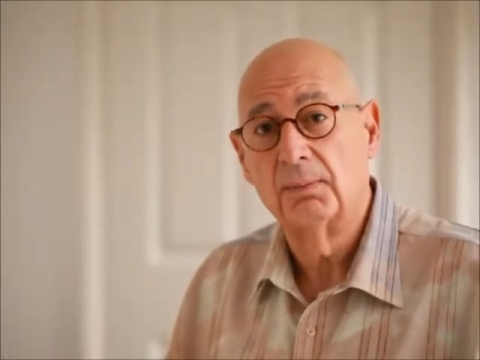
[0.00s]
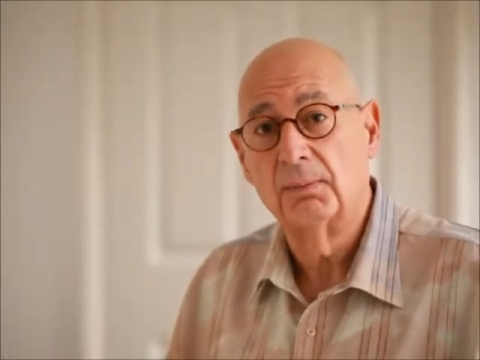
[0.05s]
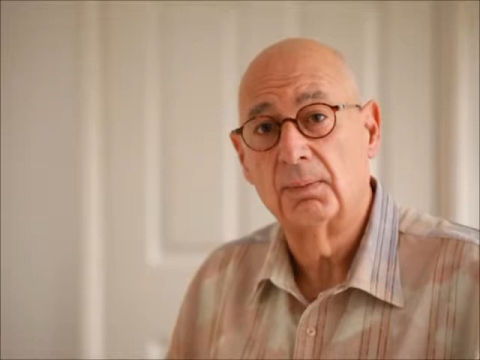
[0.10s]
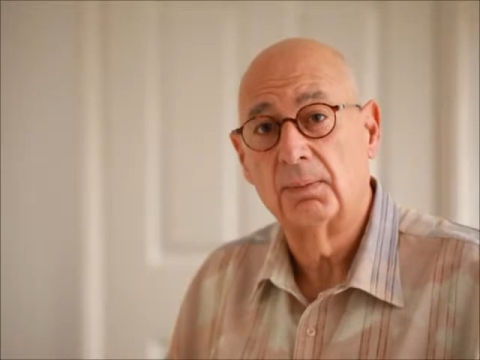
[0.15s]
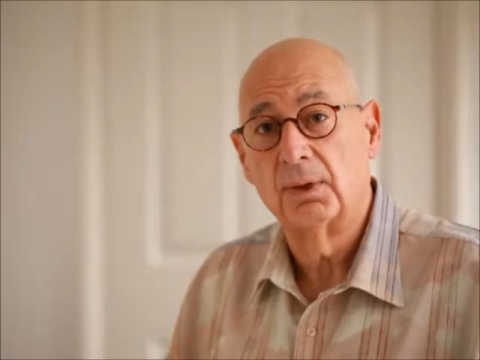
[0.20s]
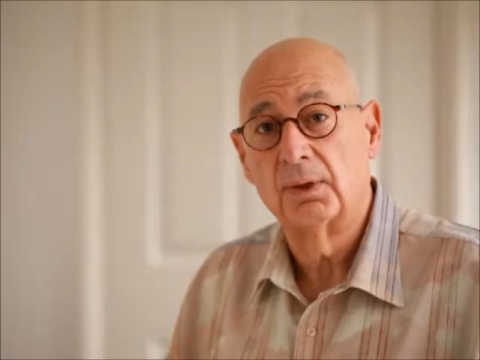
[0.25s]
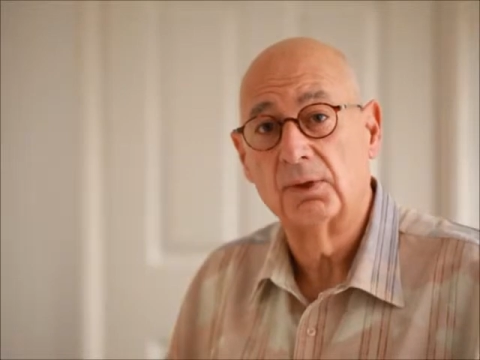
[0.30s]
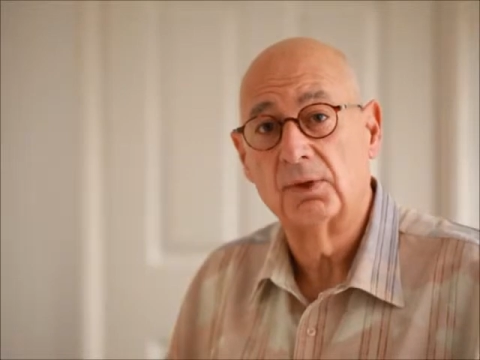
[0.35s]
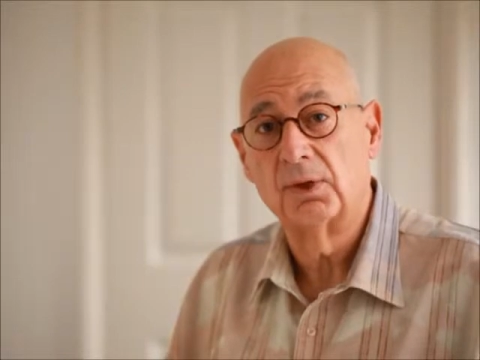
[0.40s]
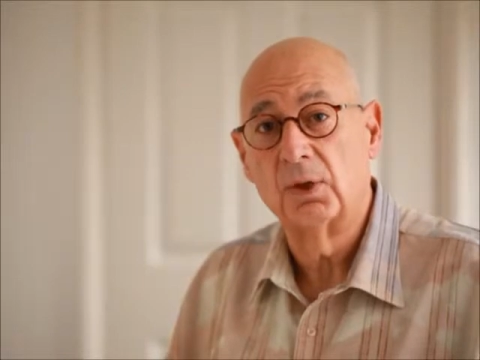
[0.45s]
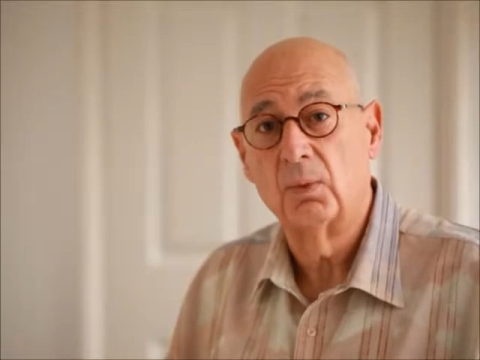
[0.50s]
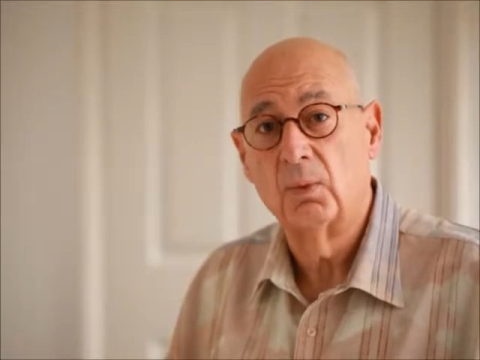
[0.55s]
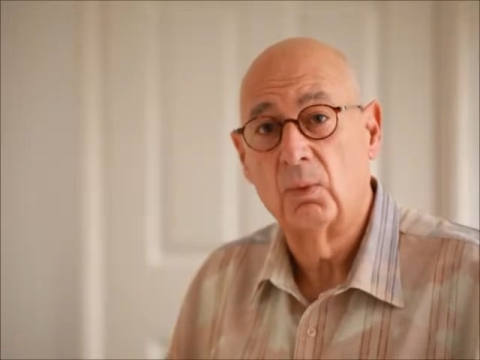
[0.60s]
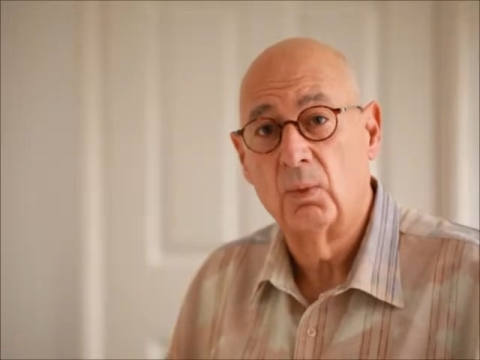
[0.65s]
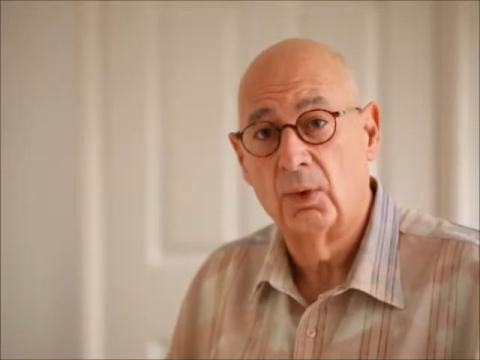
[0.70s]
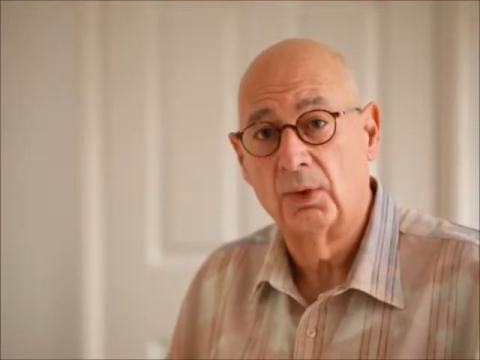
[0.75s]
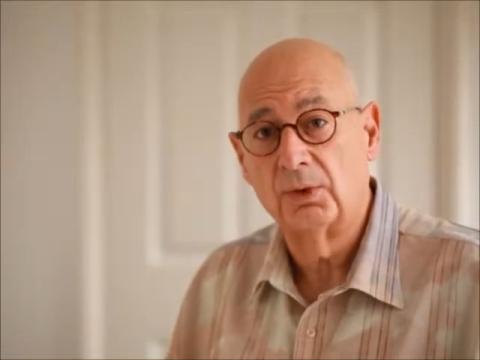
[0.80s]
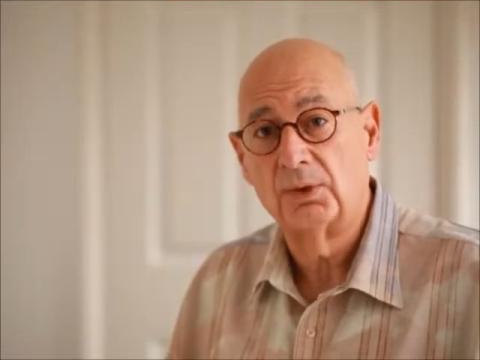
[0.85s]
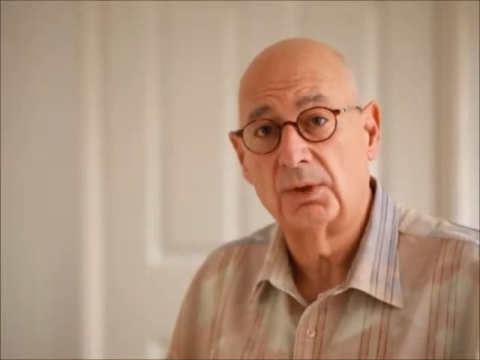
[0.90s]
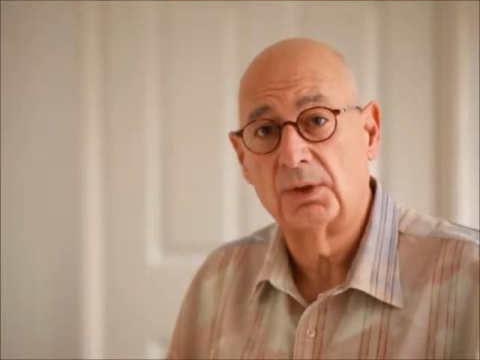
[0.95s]
because it
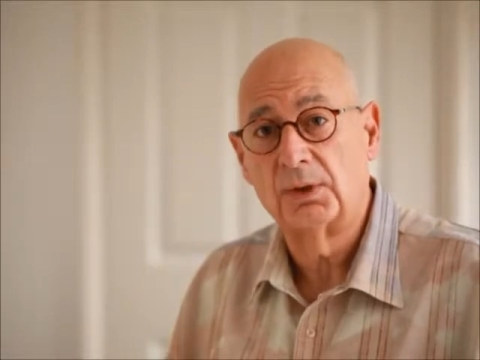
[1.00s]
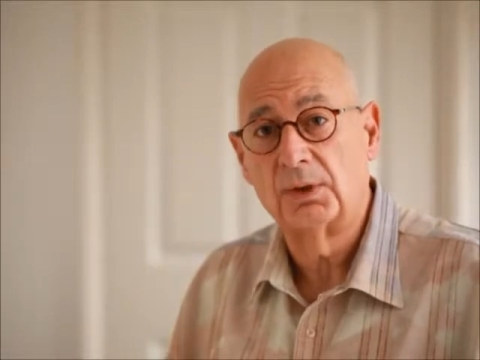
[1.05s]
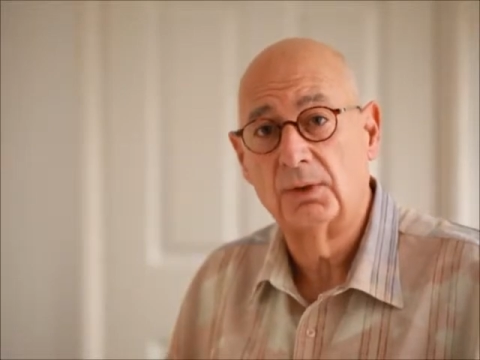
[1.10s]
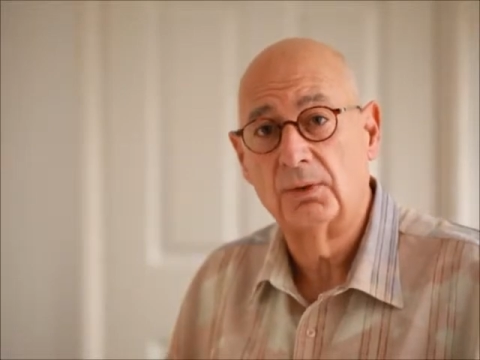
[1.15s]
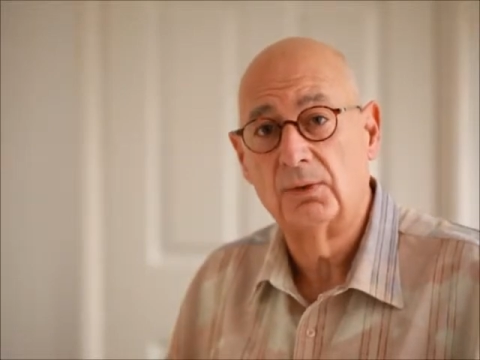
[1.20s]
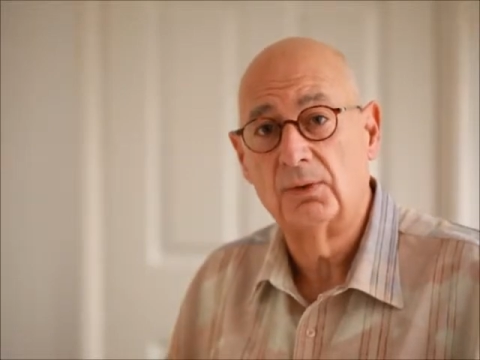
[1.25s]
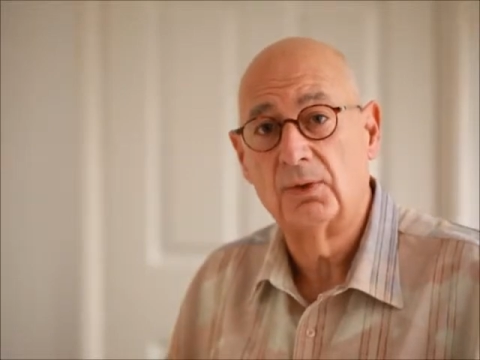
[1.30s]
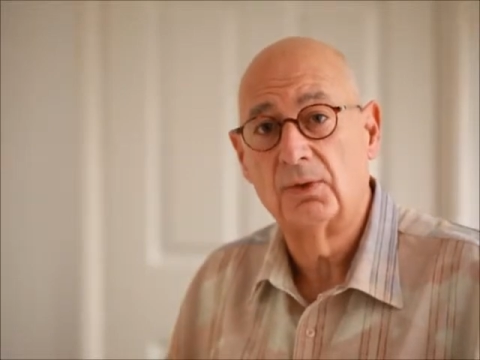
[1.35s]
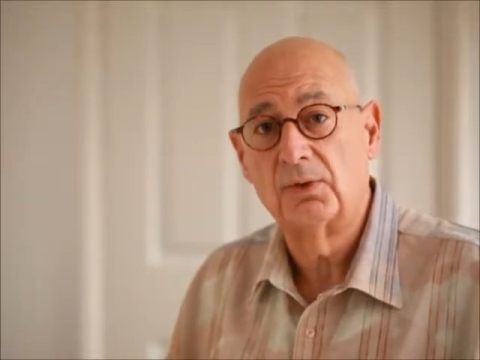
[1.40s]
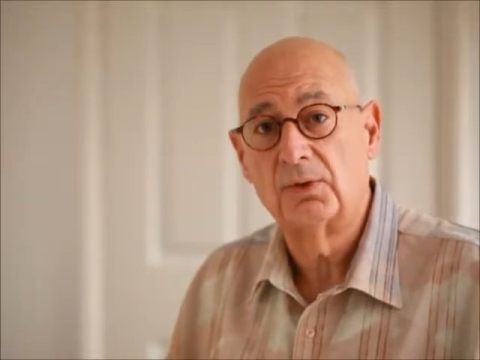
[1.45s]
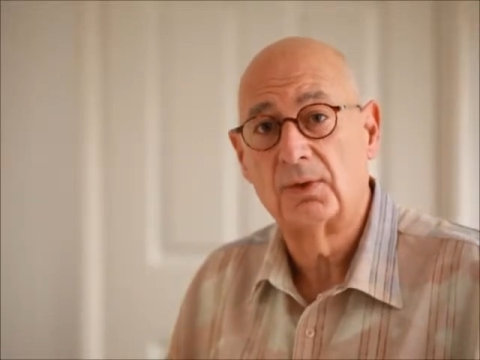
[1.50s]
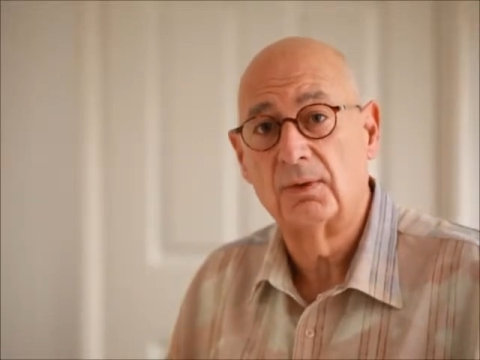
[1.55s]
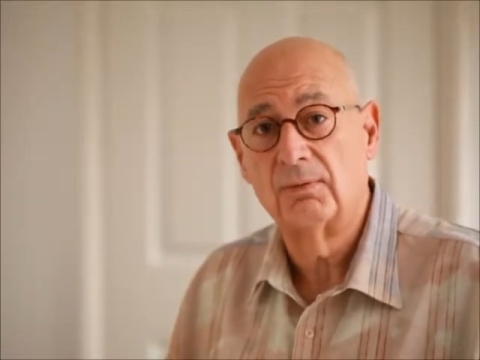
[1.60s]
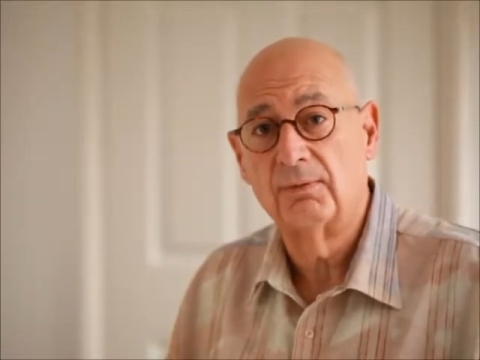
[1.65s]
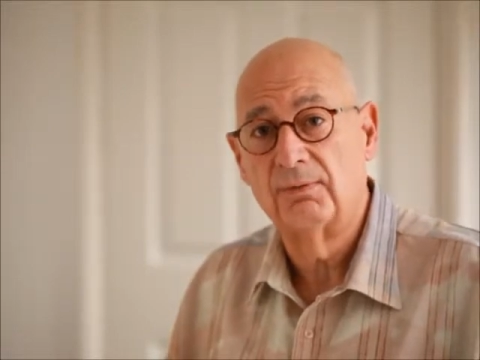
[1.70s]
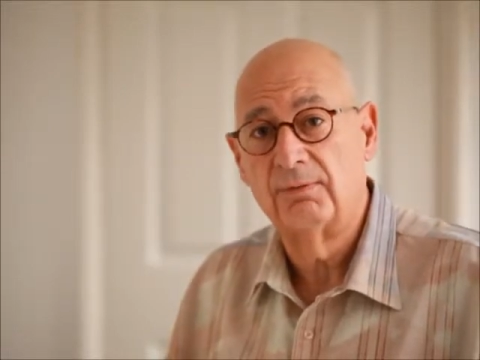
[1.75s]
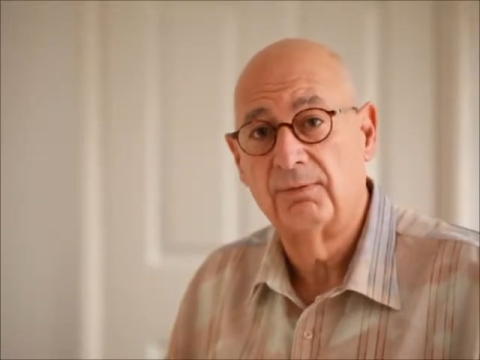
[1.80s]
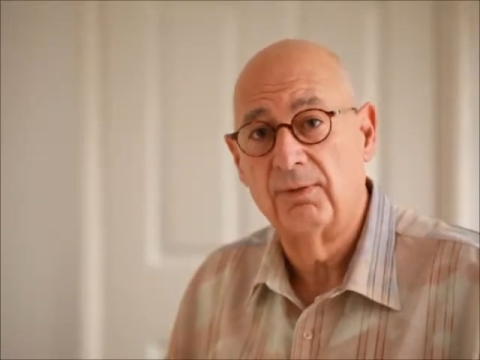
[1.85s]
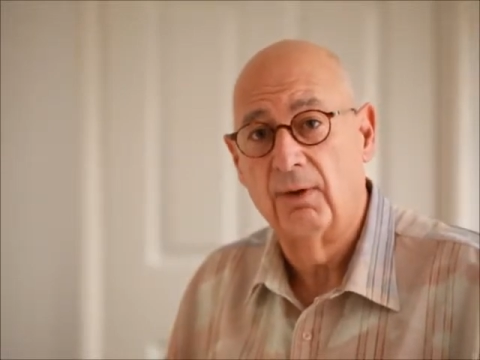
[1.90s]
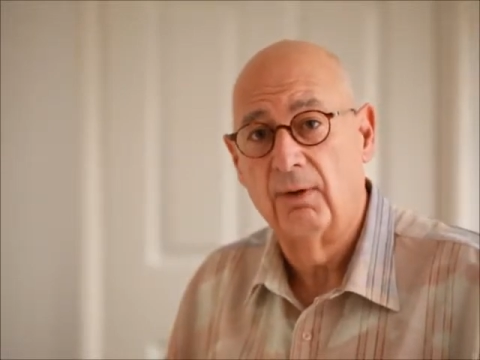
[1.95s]
wants you to
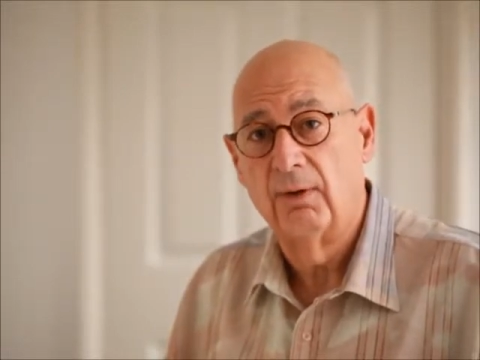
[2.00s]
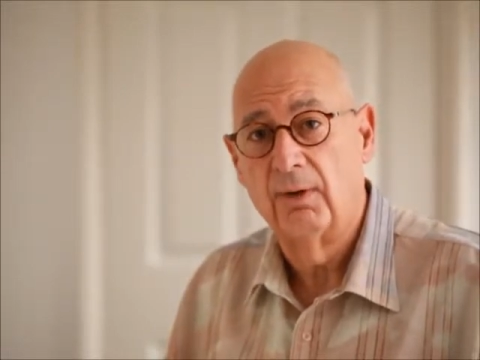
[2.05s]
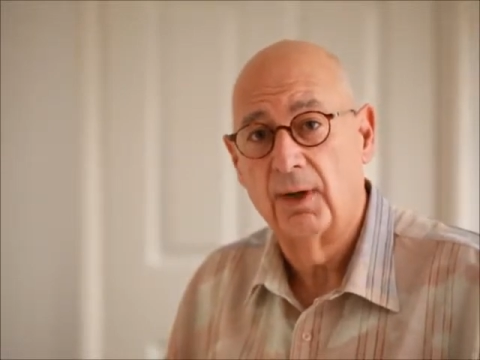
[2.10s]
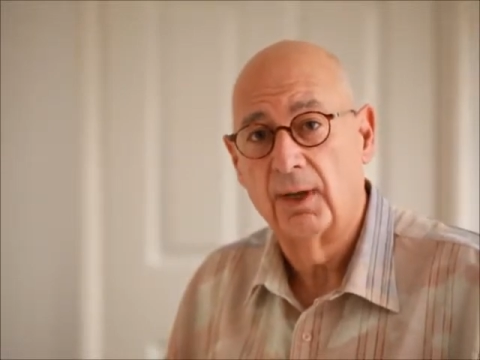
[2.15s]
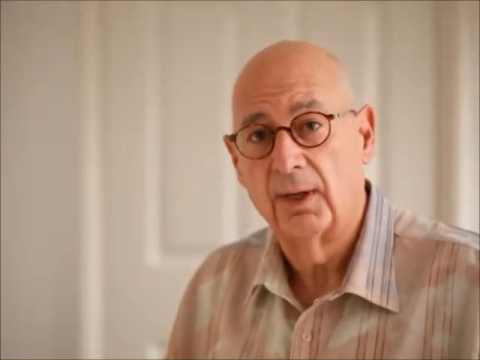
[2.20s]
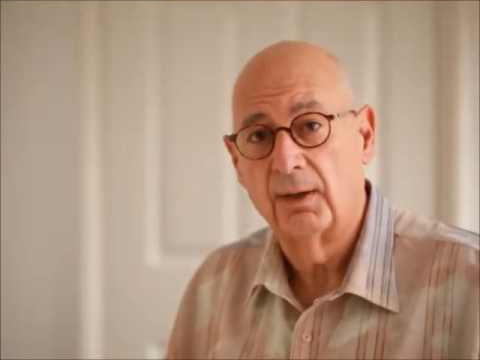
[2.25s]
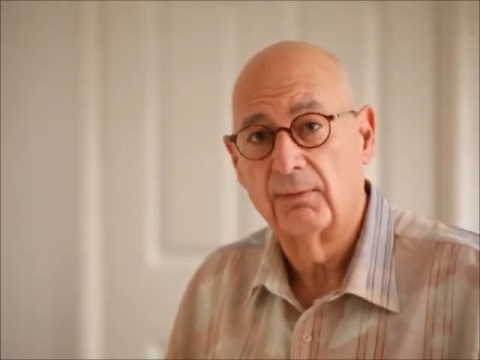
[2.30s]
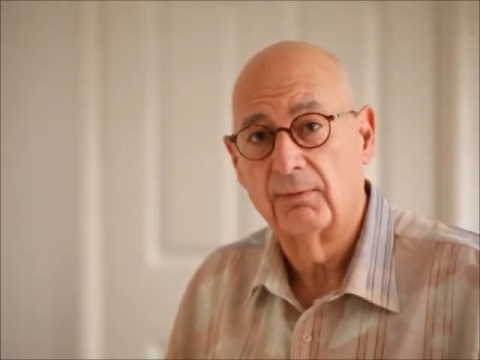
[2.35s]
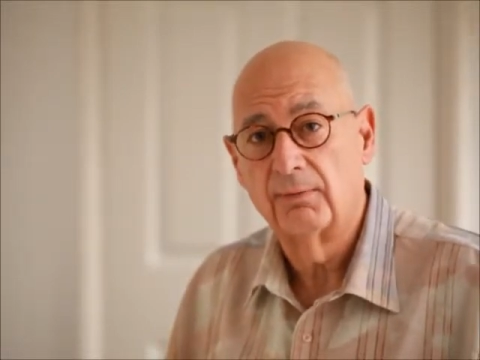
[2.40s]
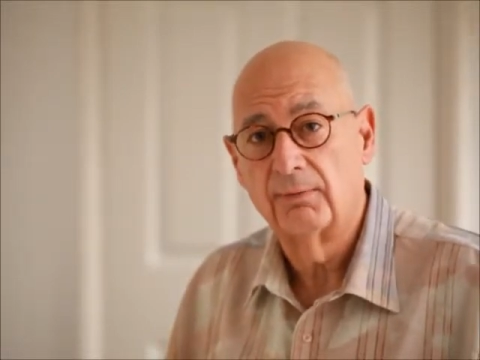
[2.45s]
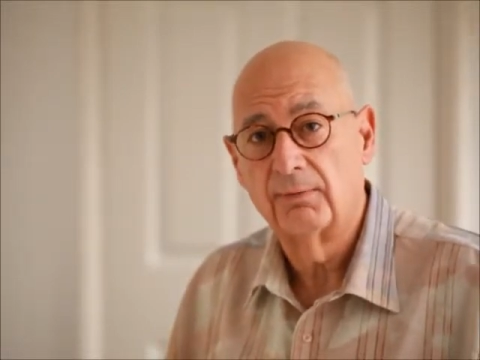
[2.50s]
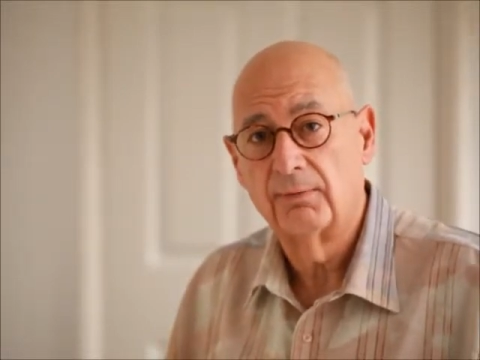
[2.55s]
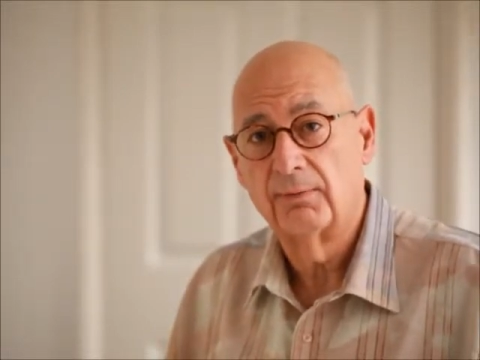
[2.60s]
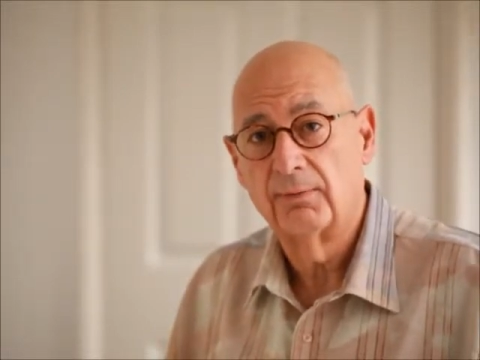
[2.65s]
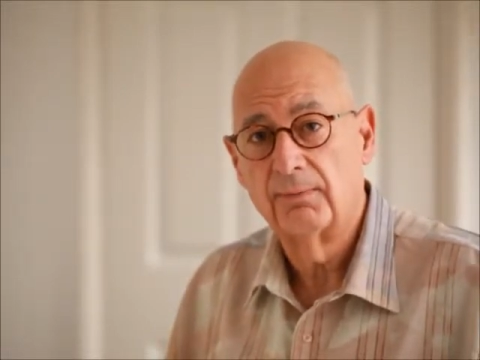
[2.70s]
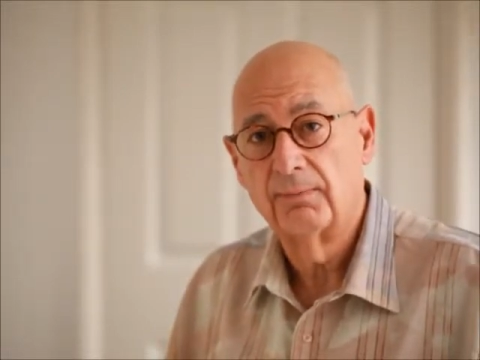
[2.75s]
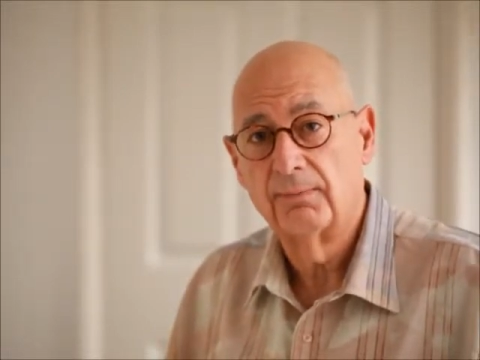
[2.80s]
survive.